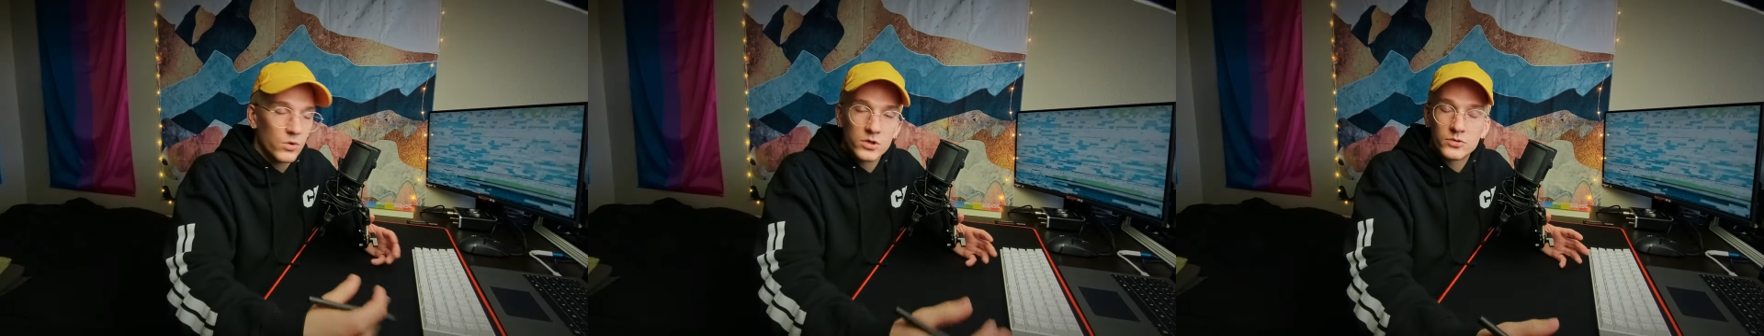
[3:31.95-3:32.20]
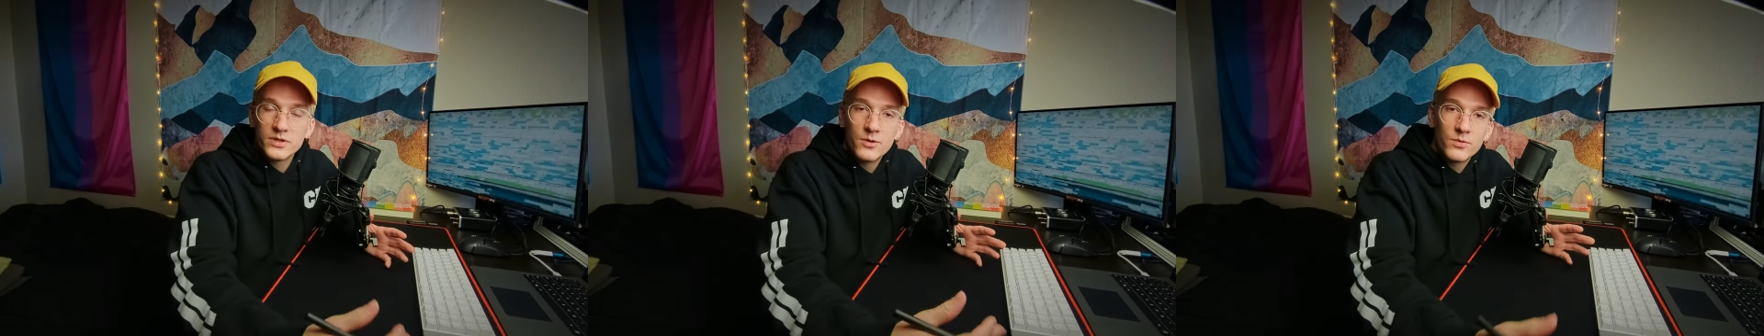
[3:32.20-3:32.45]

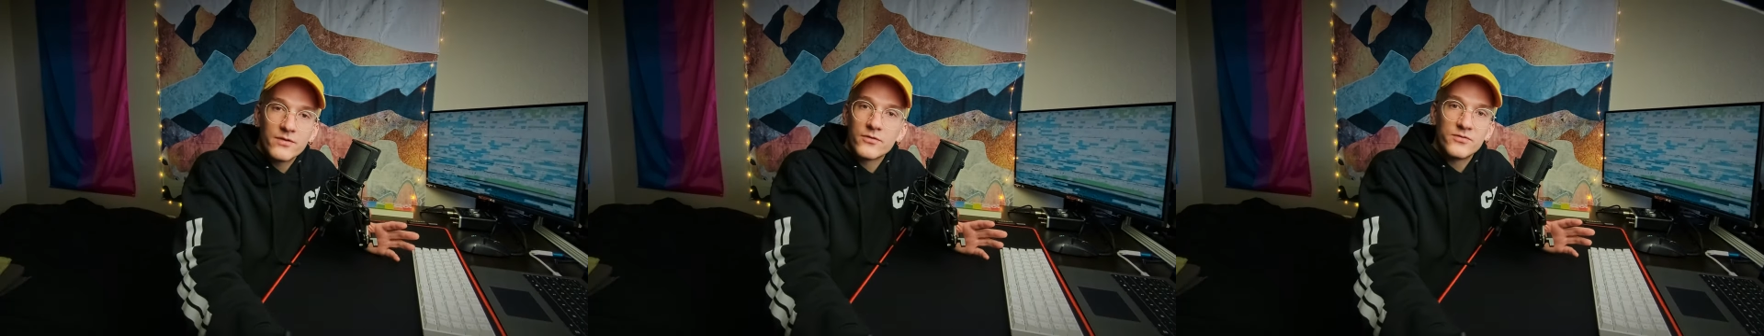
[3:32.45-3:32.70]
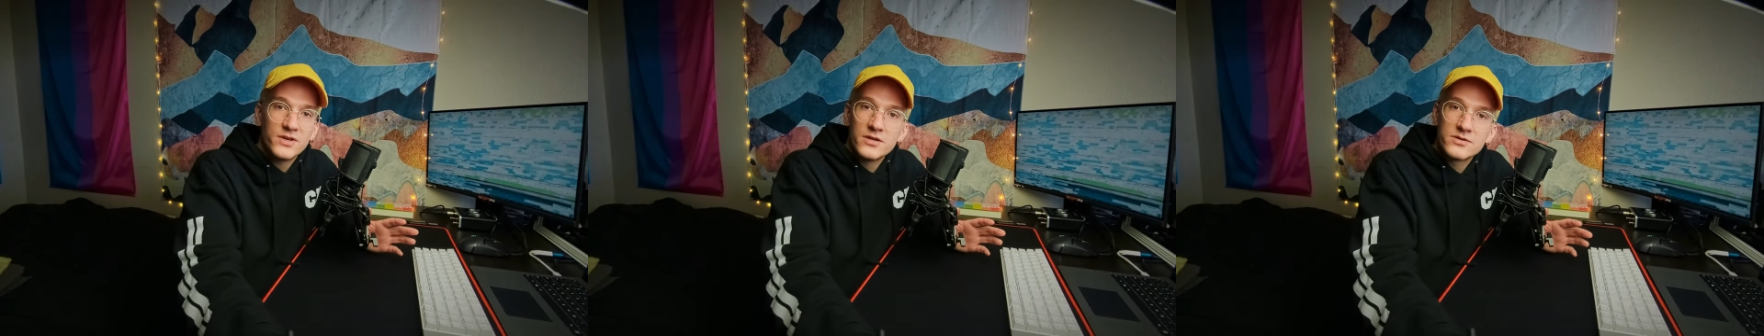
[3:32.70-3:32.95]
create
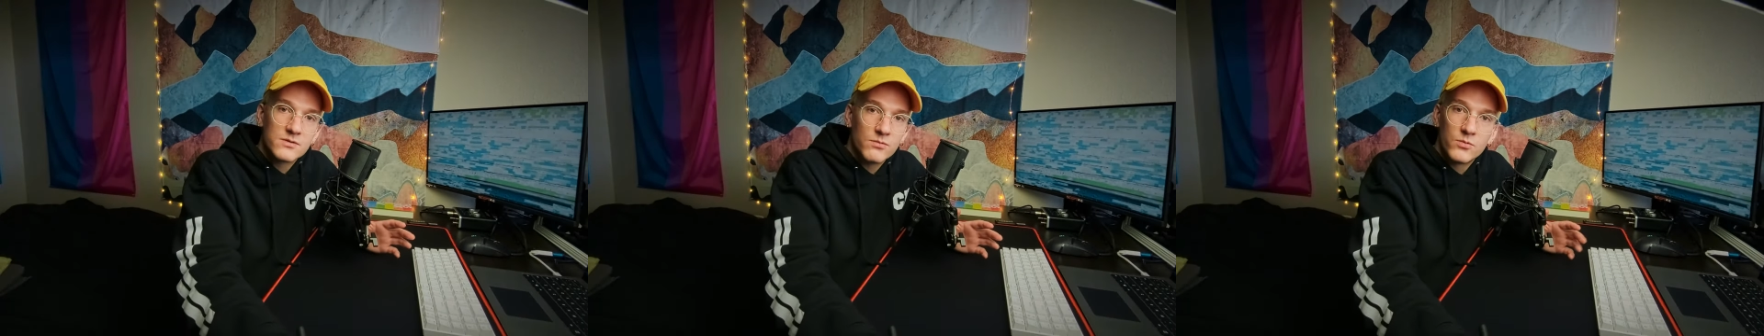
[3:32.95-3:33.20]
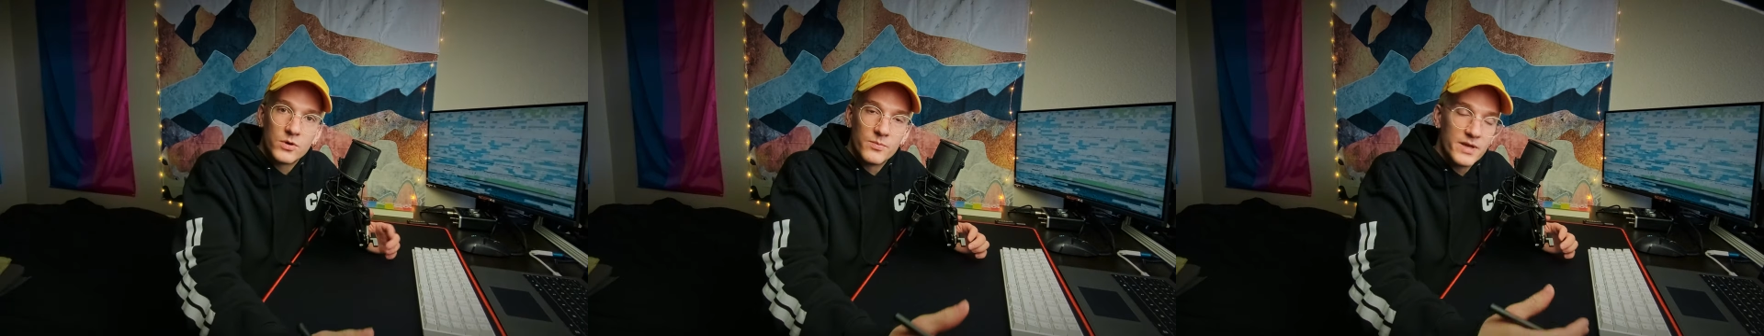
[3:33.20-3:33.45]
whatever videos that we
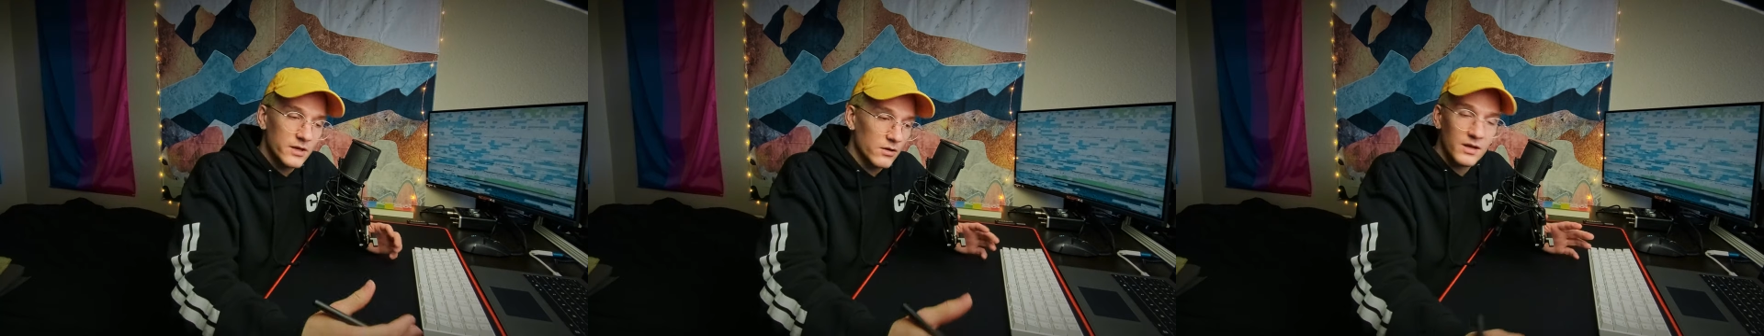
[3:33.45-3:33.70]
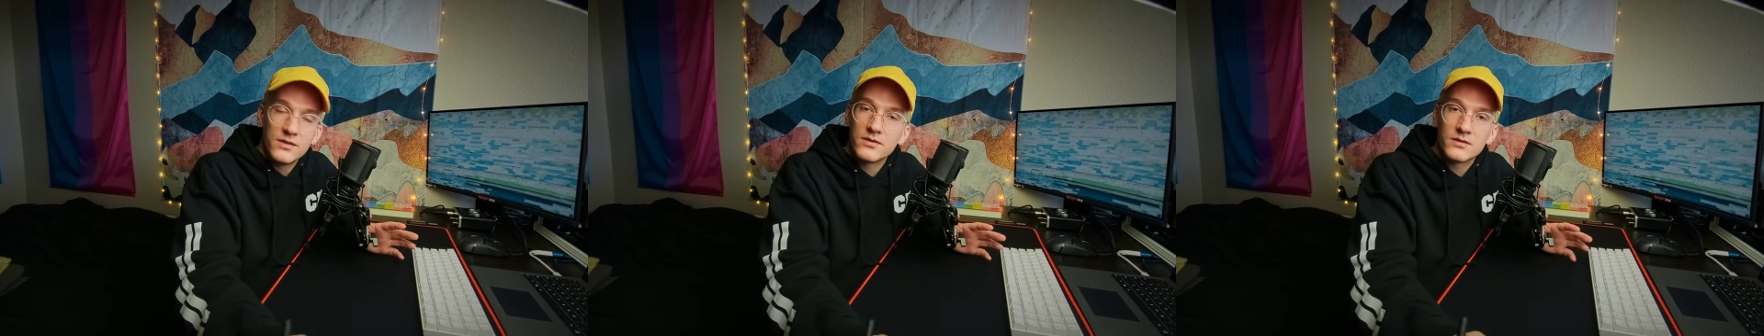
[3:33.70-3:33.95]
want to make or
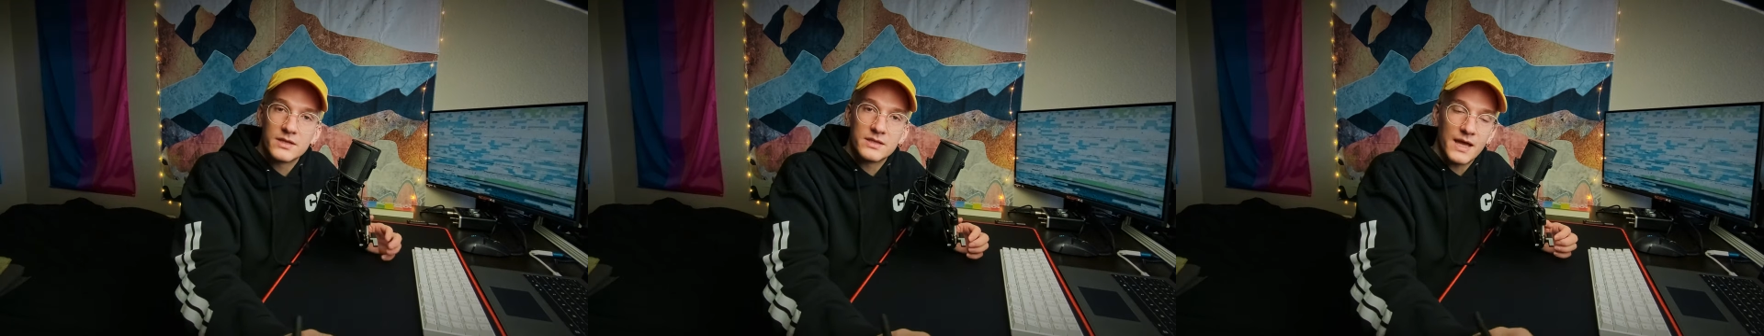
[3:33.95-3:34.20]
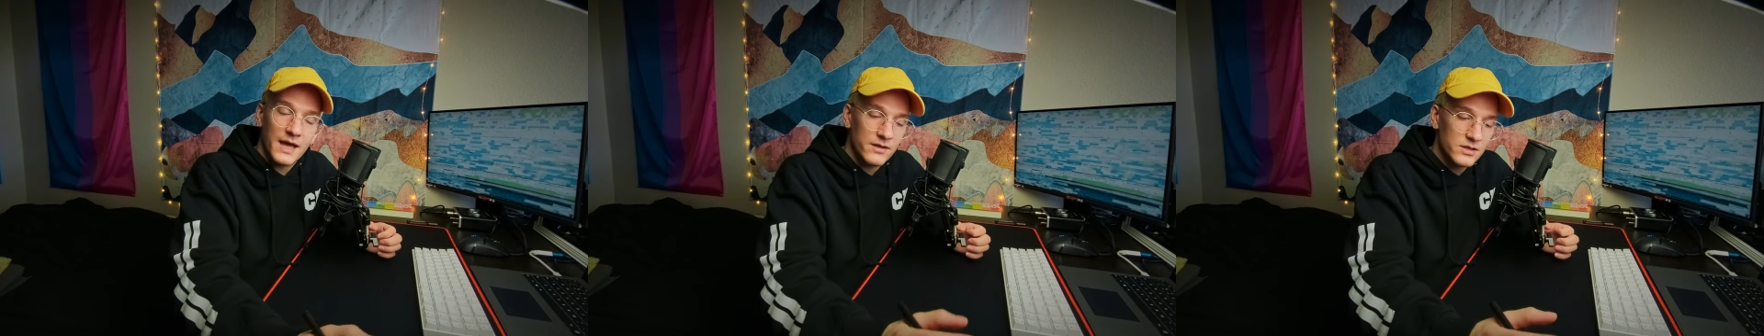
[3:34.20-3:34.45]
anything like that.